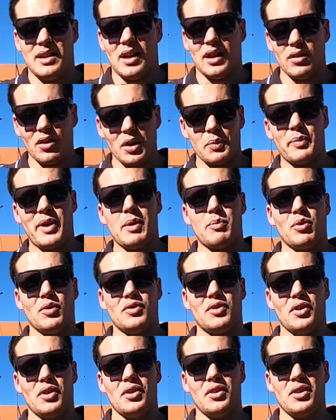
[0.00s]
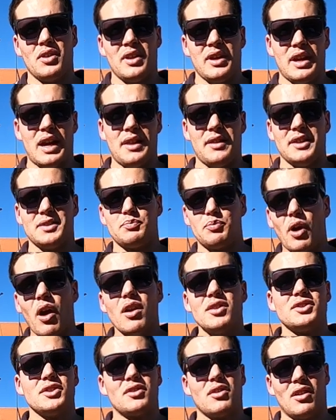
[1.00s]
A lot of people do, and there's
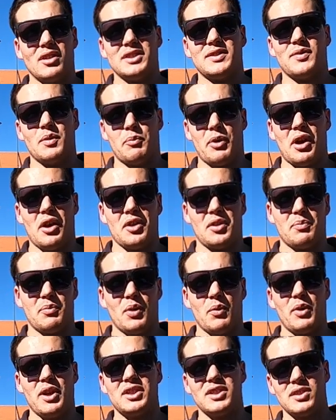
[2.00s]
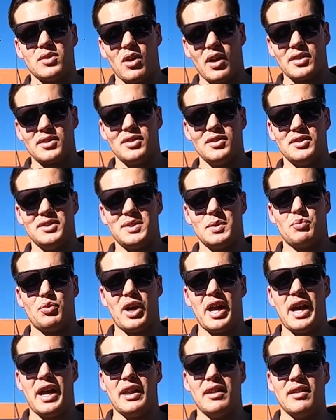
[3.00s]
pros and cons for both, but we just like to use the
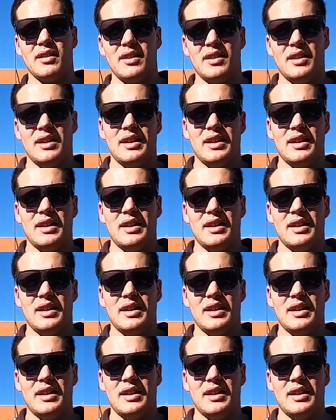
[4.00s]
braid.